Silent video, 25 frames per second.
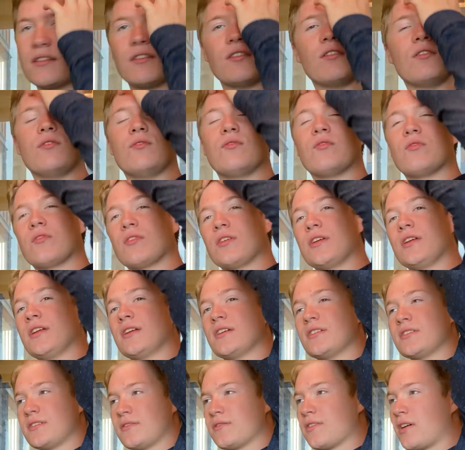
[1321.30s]
2 free
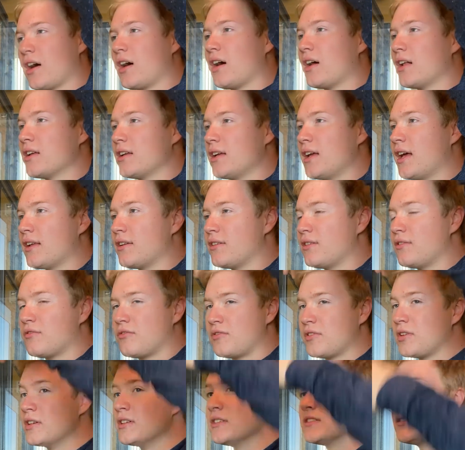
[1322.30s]
years of college. Yeah, 2
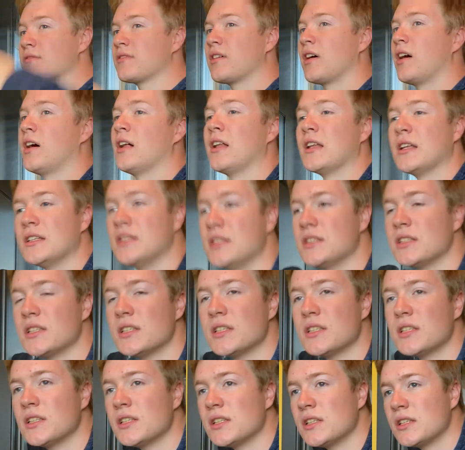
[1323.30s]
free years of college.
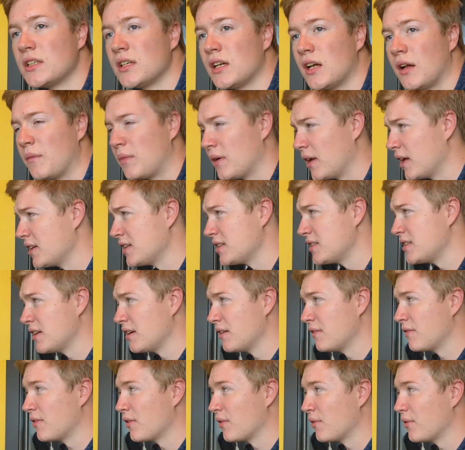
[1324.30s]
But I just did
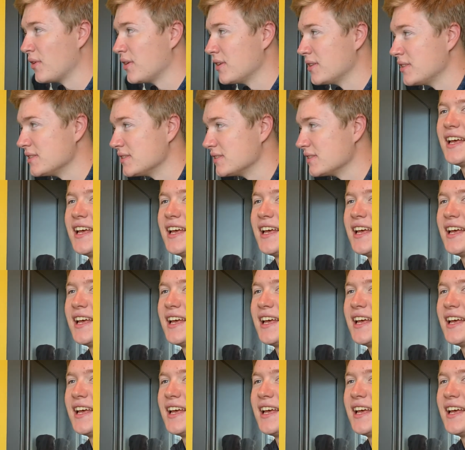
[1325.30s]
it for one.